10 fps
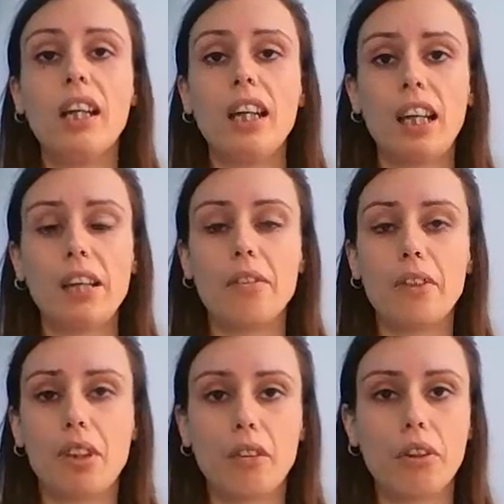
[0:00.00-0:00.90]
even
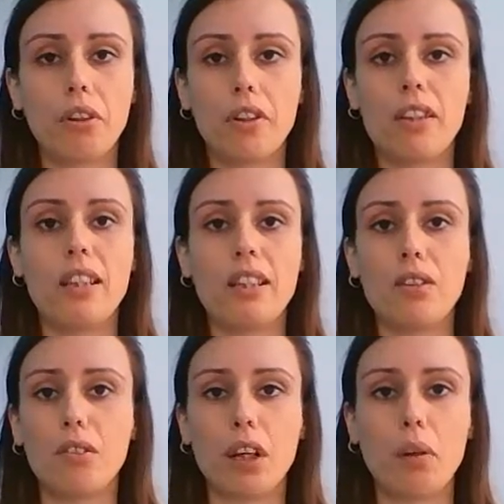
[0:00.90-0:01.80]
though I've got this
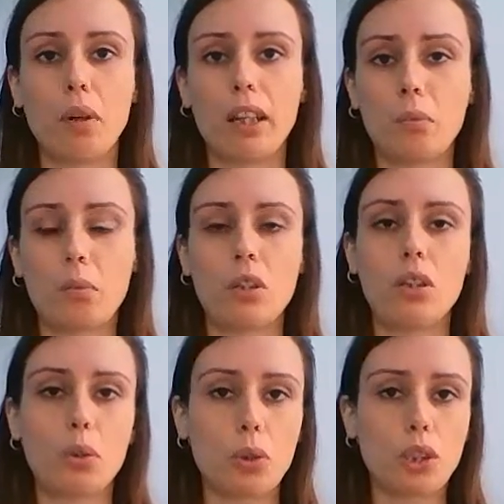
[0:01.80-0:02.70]
interview and I'm
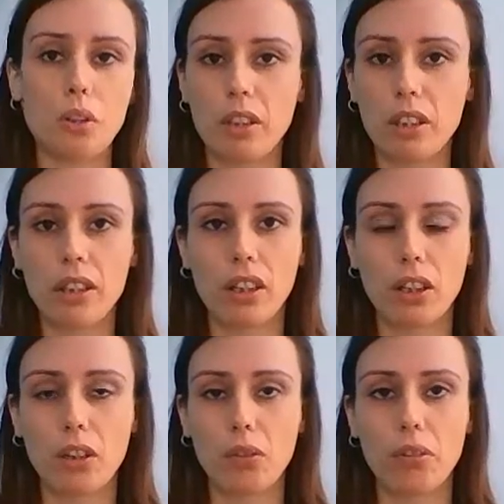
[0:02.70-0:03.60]
so sure it's going to
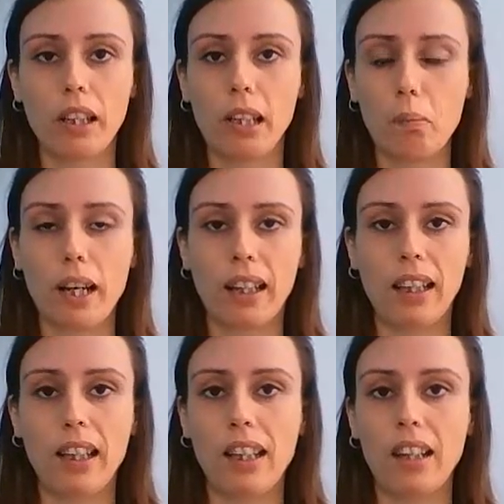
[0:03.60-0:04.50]
go really
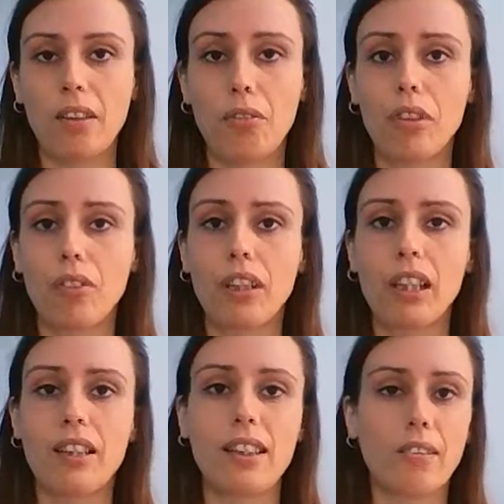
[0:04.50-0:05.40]
badly and I feel really
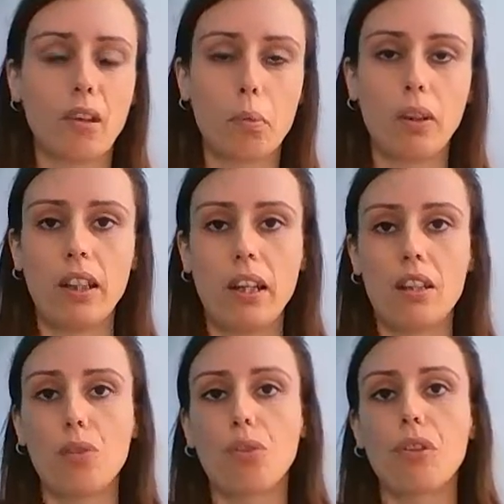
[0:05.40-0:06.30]
terrible and I
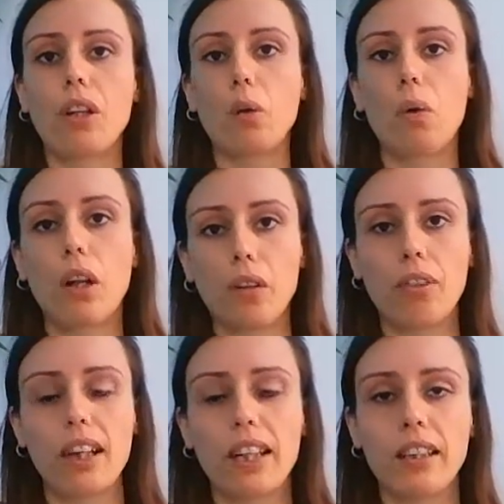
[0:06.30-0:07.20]
don't feel
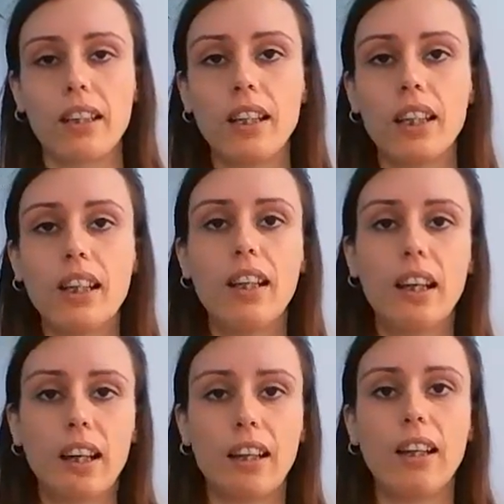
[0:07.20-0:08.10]
qualified and
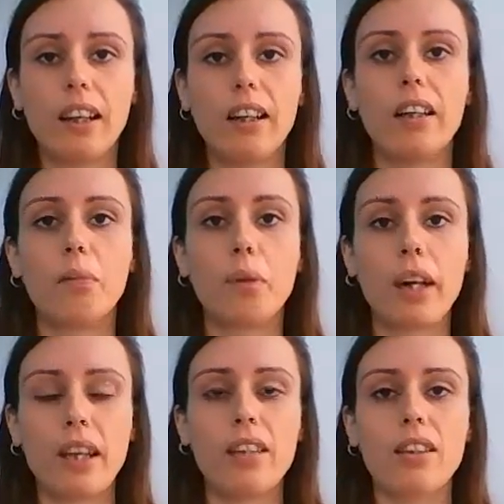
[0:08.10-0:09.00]
la la la, and
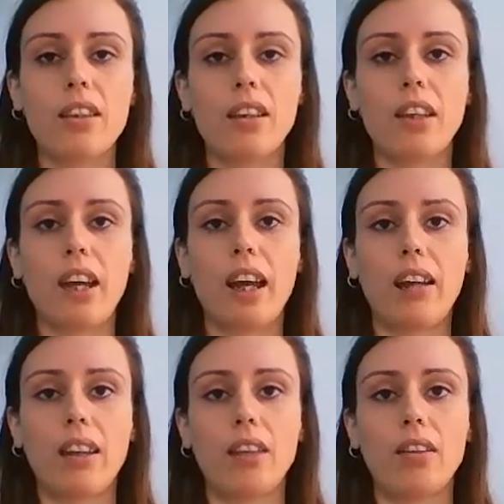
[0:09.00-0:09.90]
wait until you get
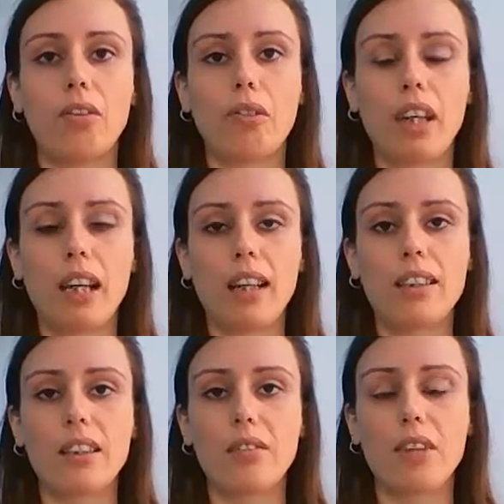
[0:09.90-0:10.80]
your
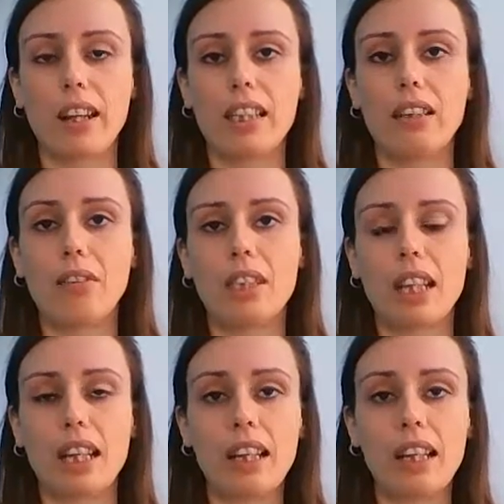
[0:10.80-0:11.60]
feelings of negativity